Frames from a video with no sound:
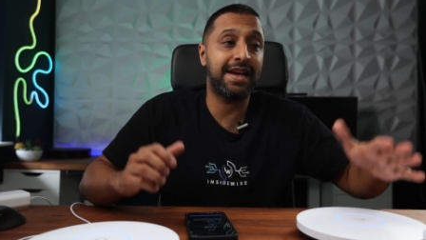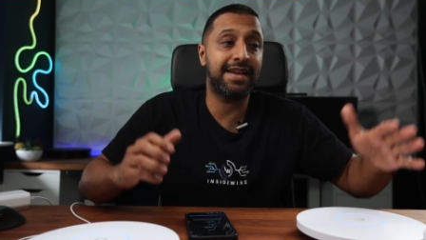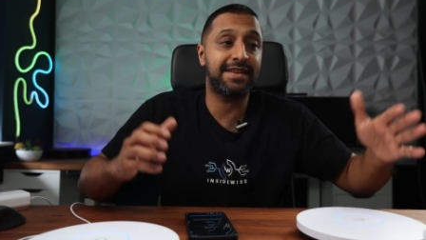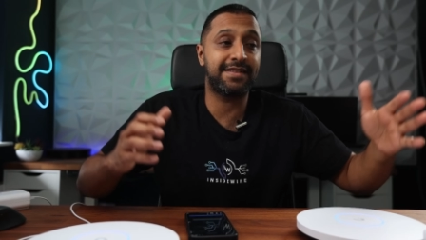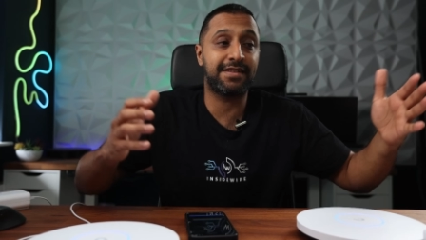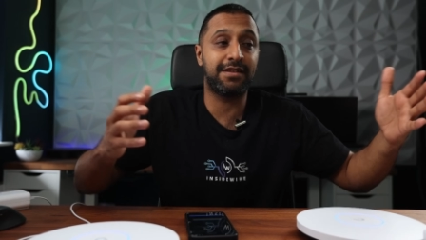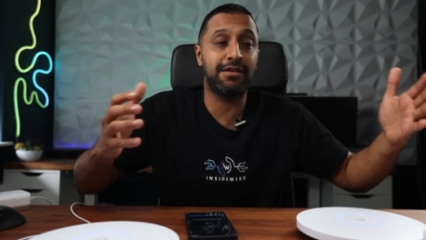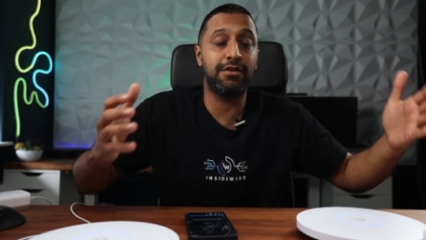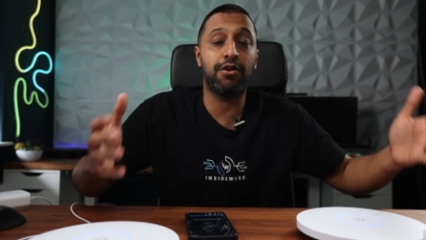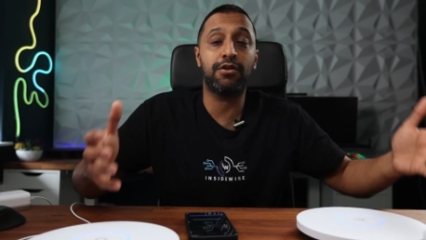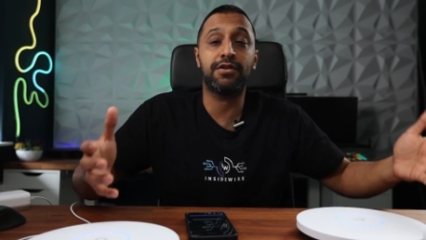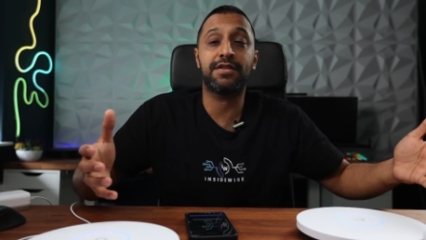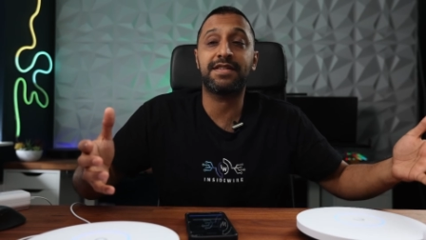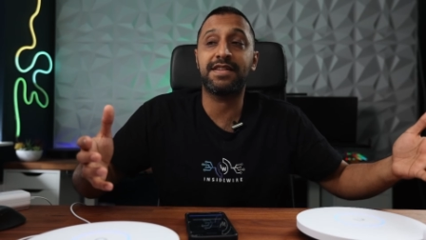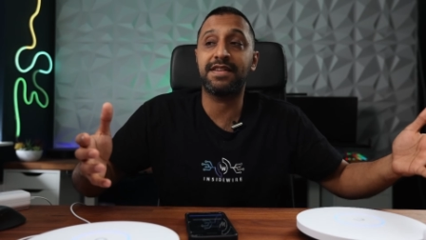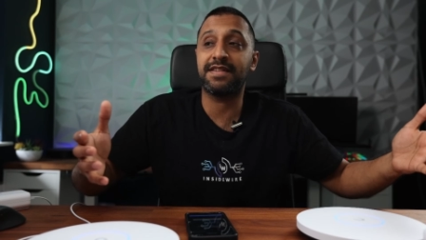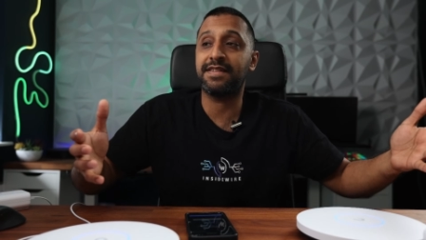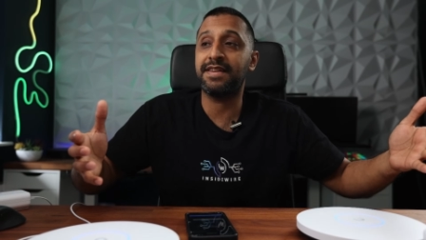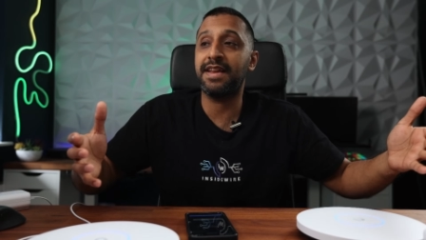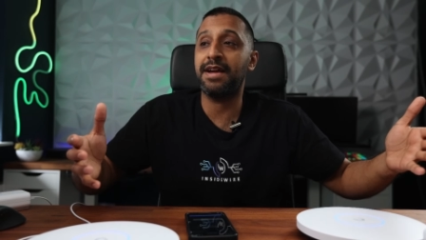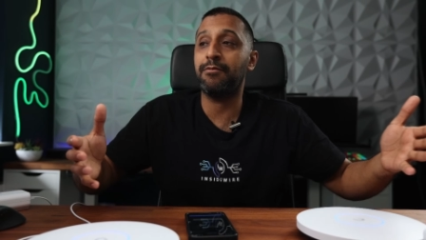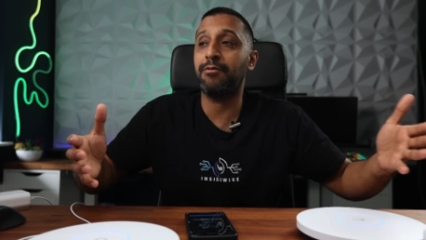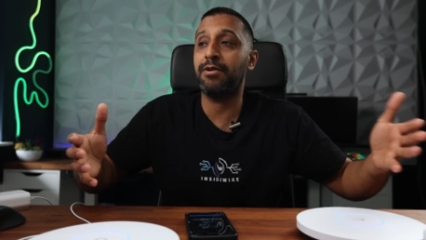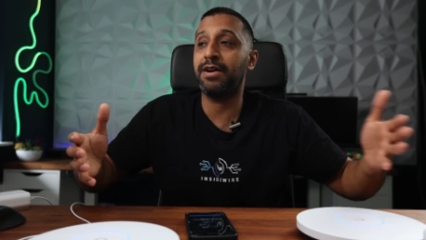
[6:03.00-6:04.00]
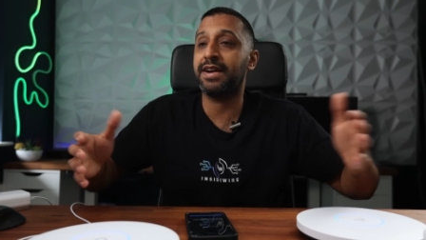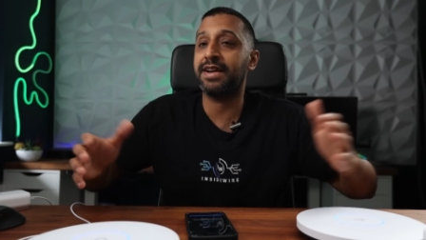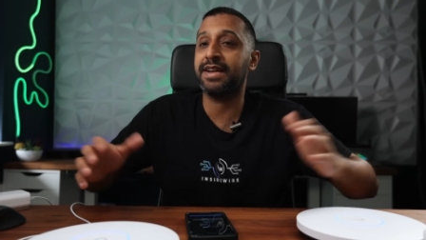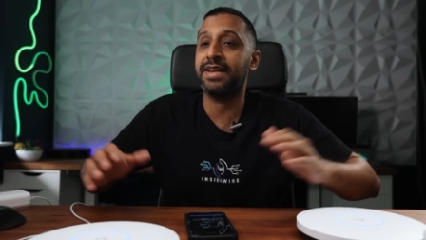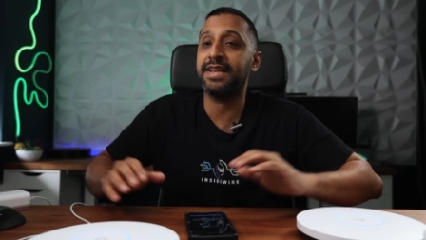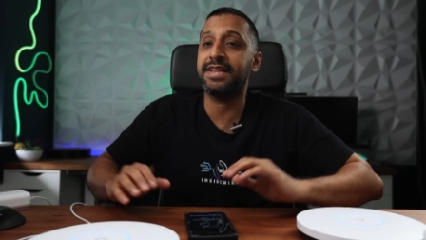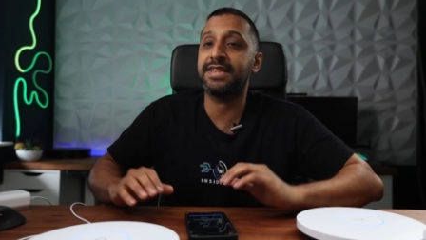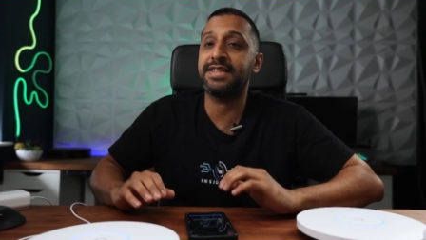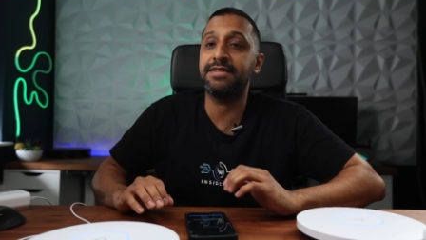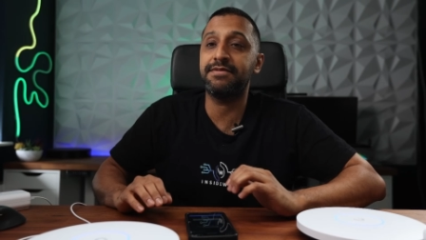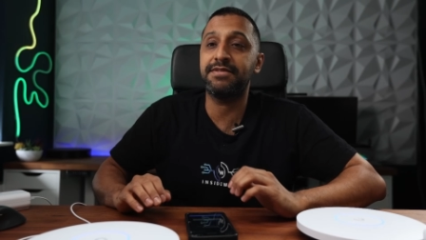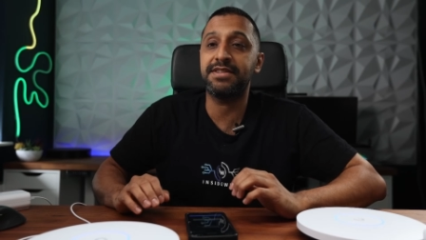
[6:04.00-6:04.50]
has lost its network
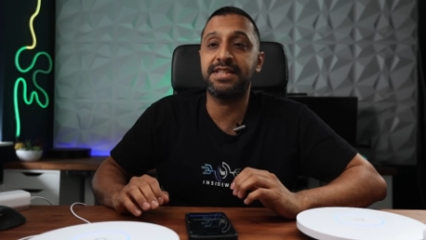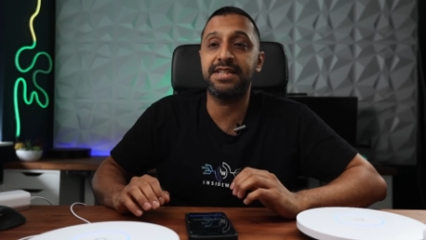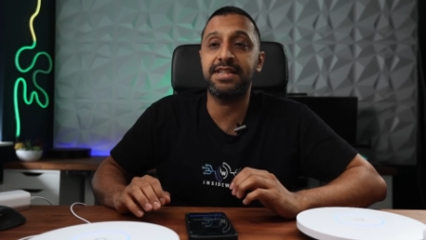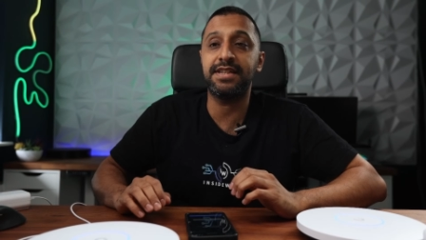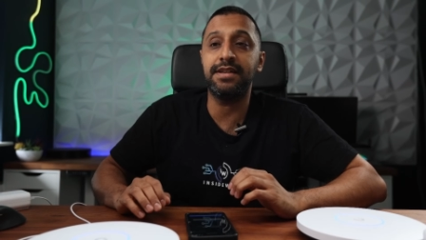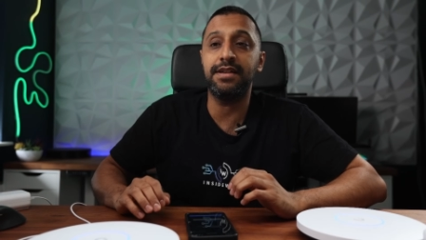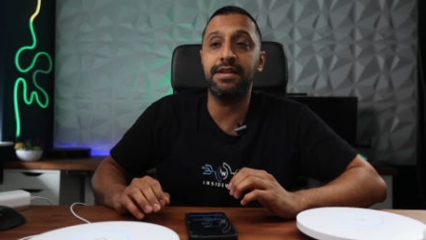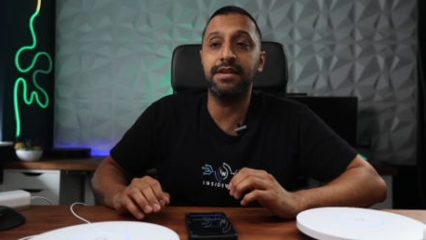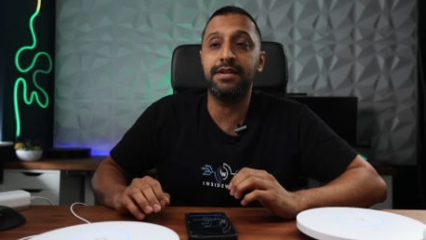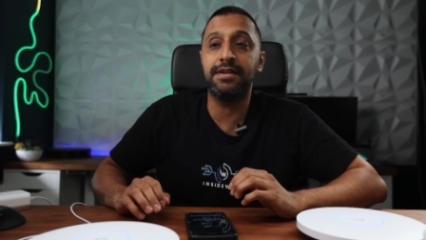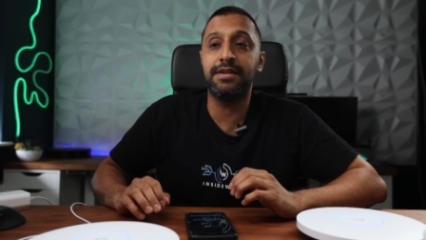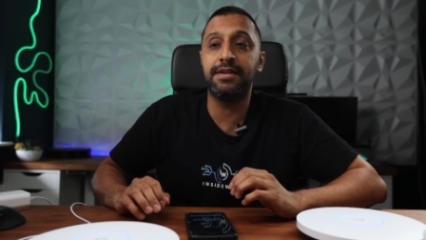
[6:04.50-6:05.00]
connectivity.